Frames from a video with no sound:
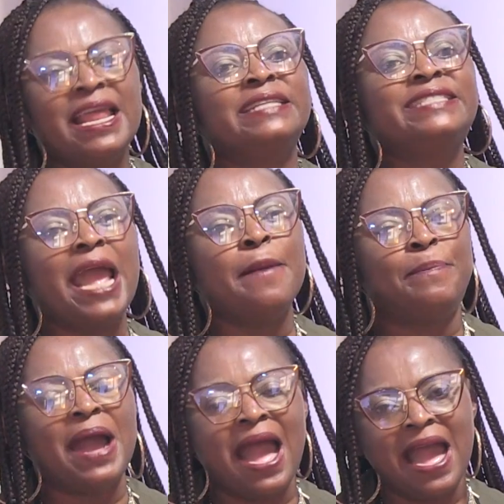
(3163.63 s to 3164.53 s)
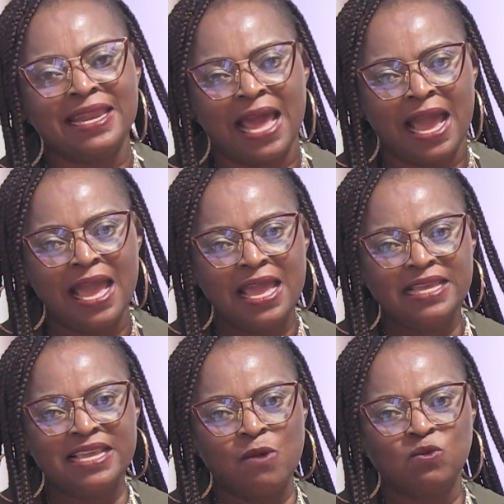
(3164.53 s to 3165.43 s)
The damn pana,
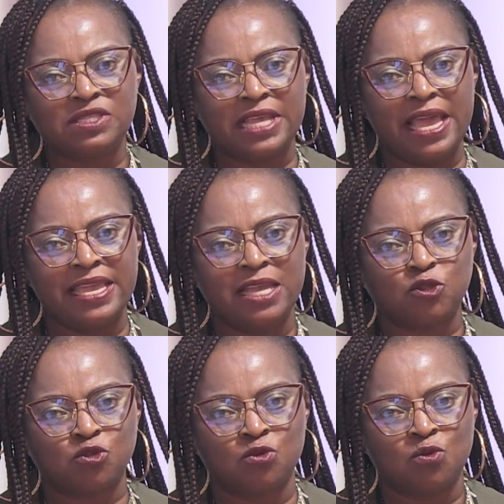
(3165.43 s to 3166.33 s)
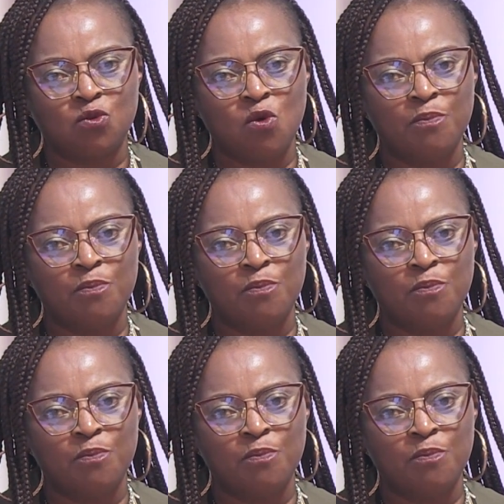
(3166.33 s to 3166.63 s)
you say a yes on go.